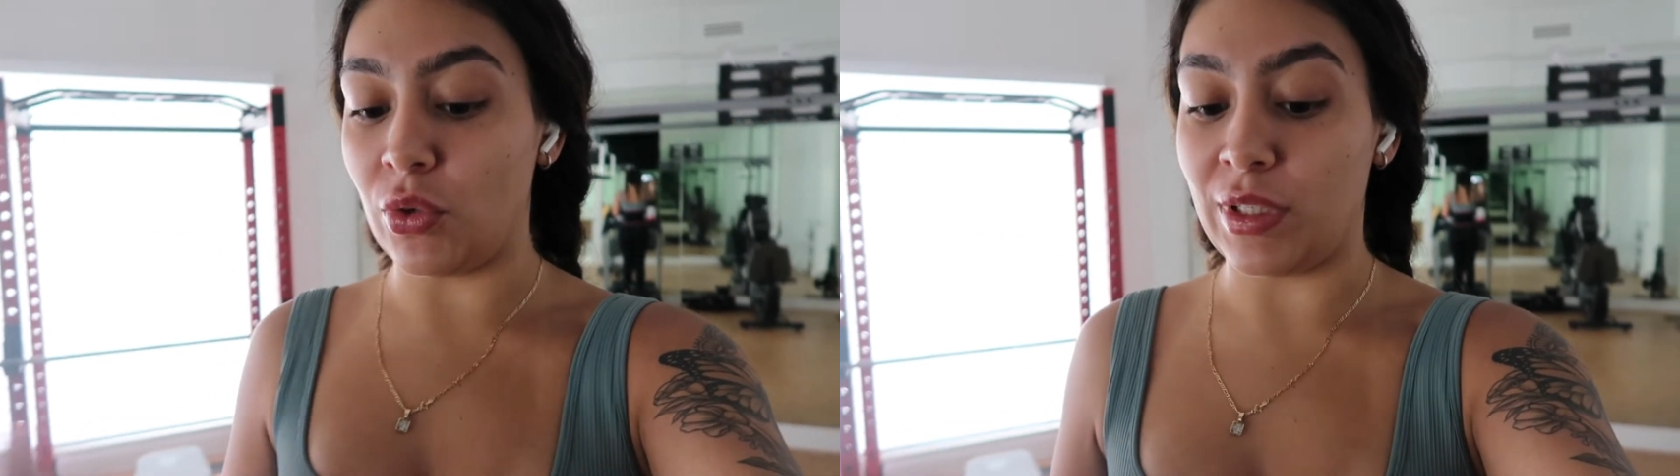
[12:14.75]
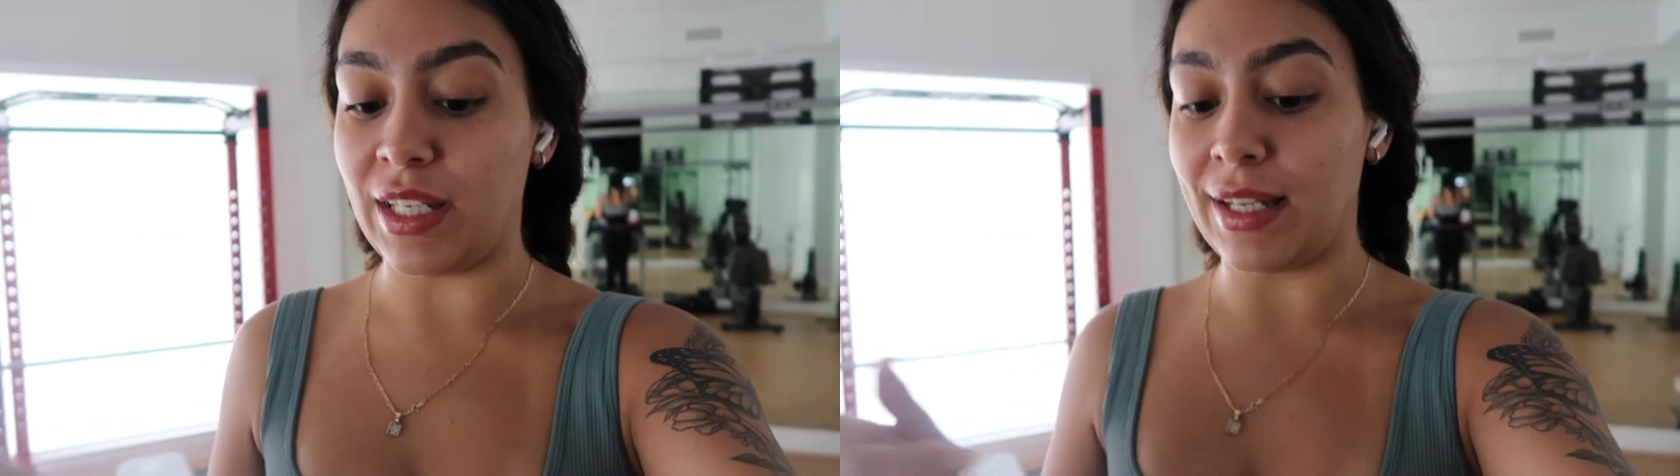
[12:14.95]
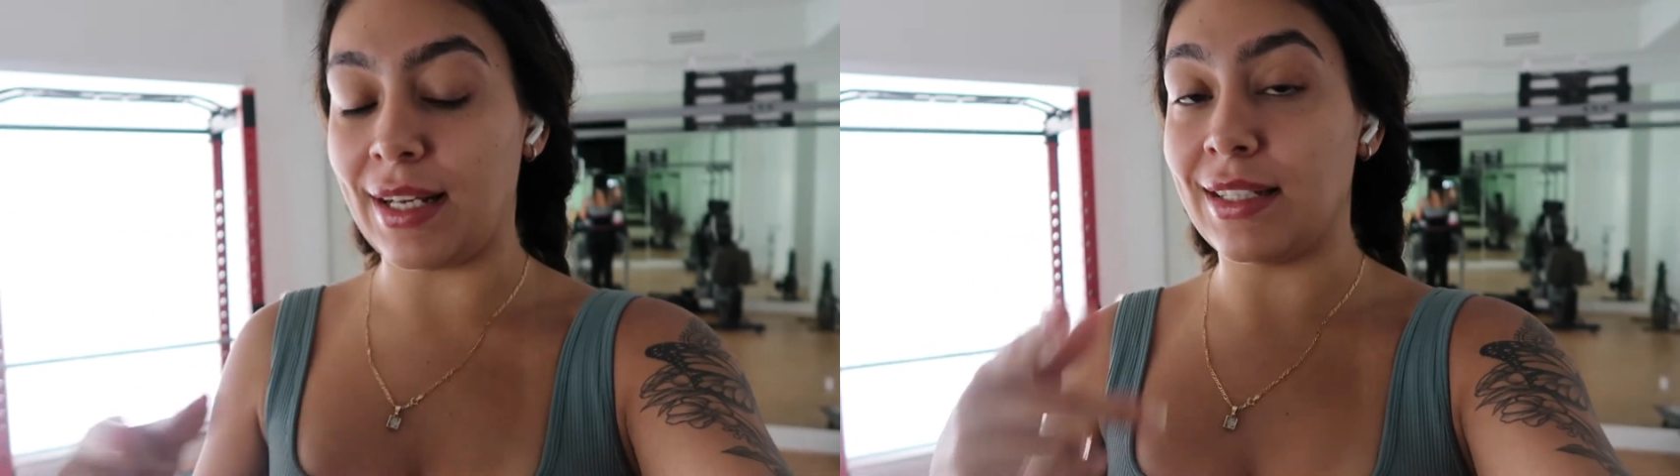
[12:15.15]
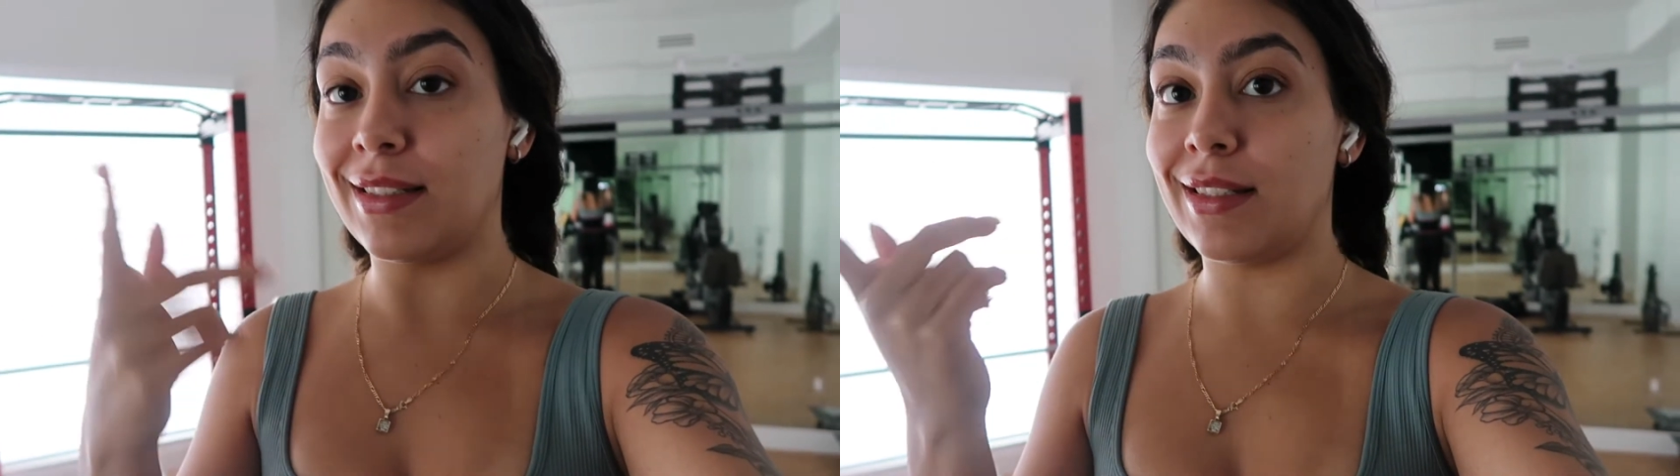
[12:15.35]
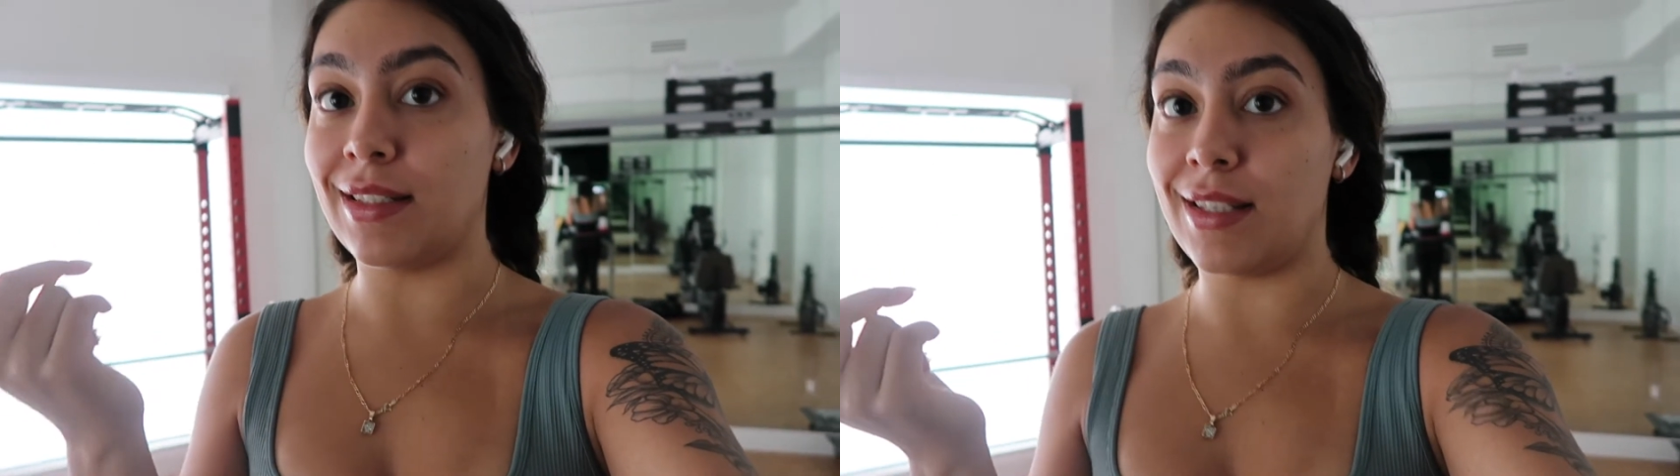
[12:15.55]
only inclines
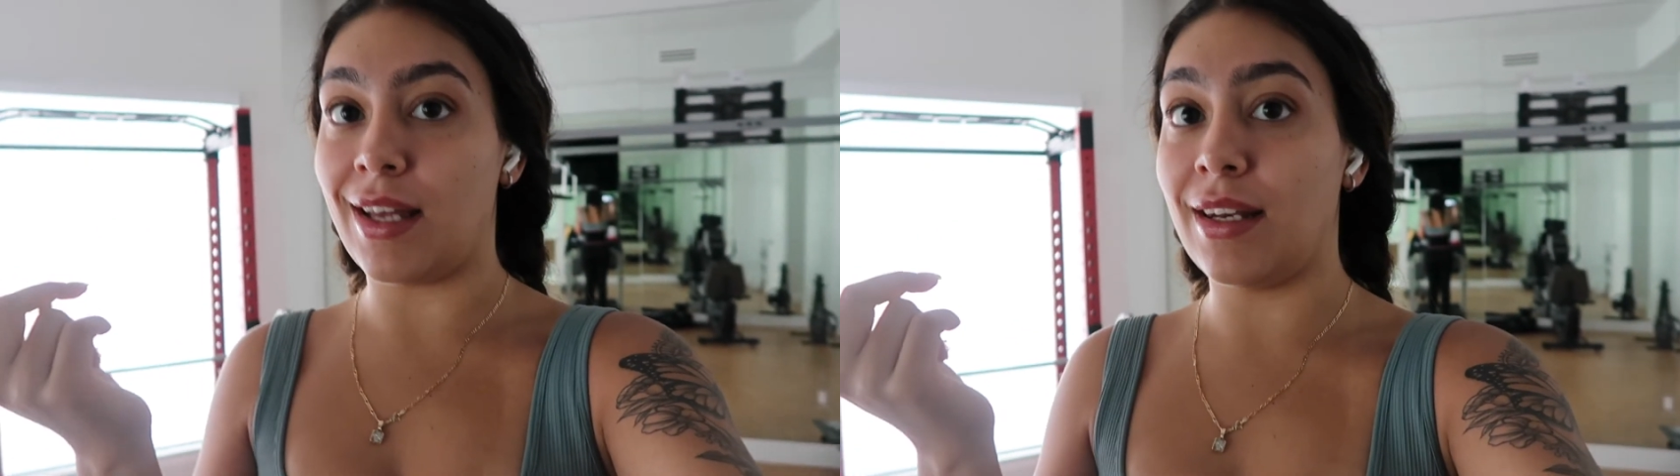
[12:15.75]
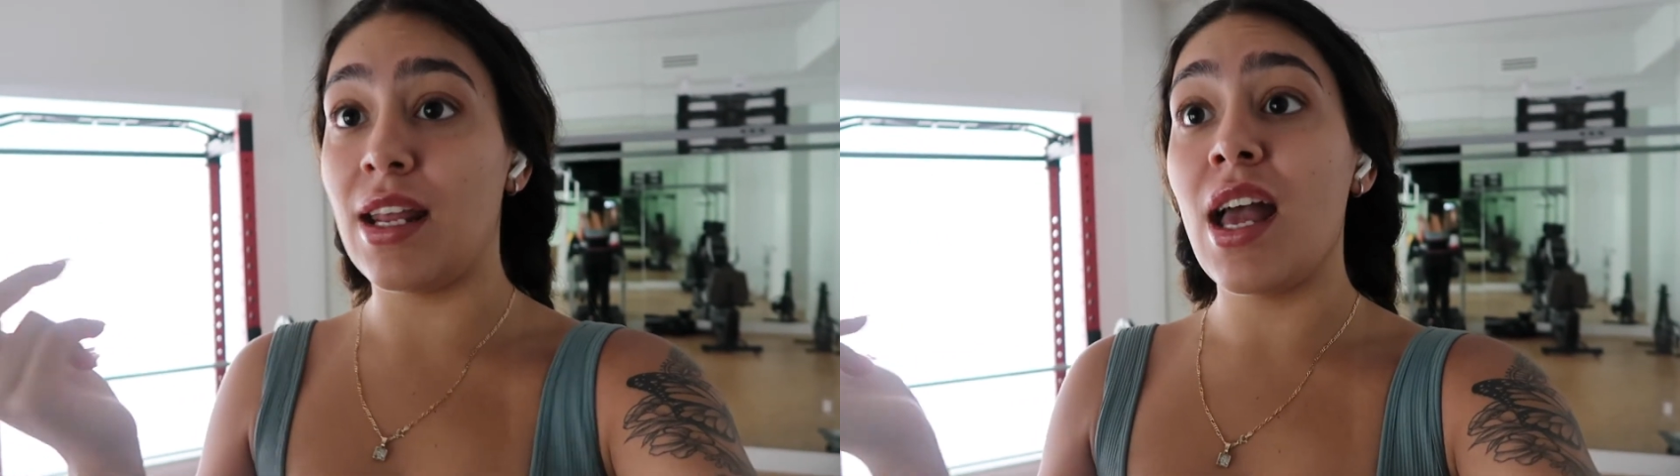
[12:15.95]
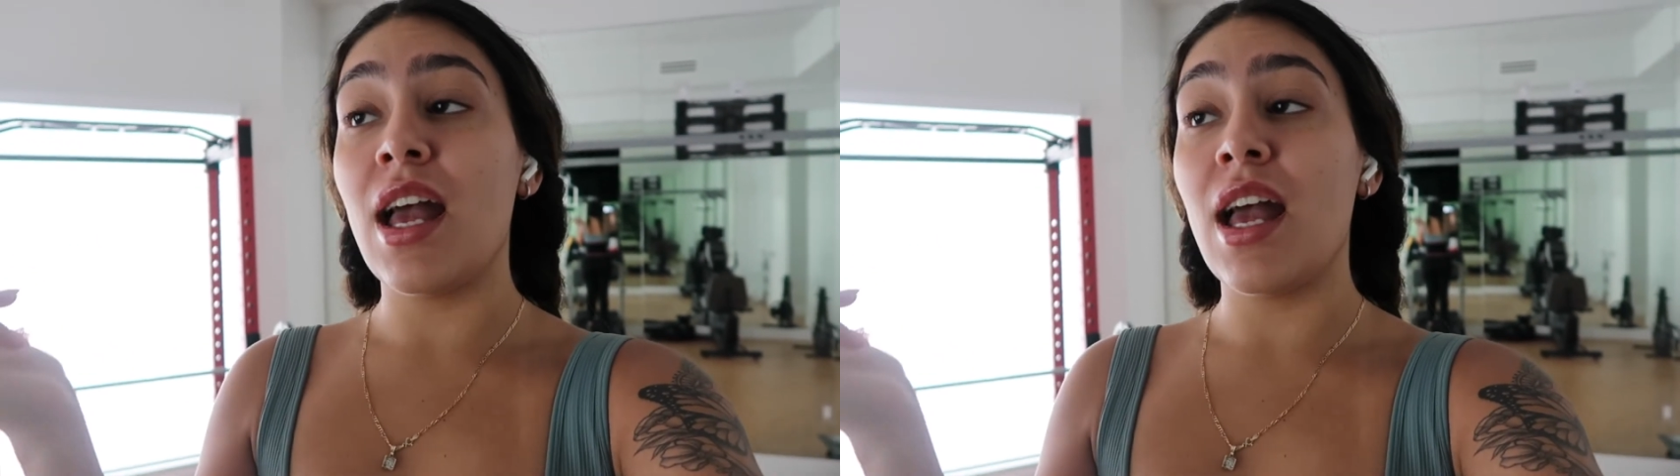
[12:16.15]
to 10.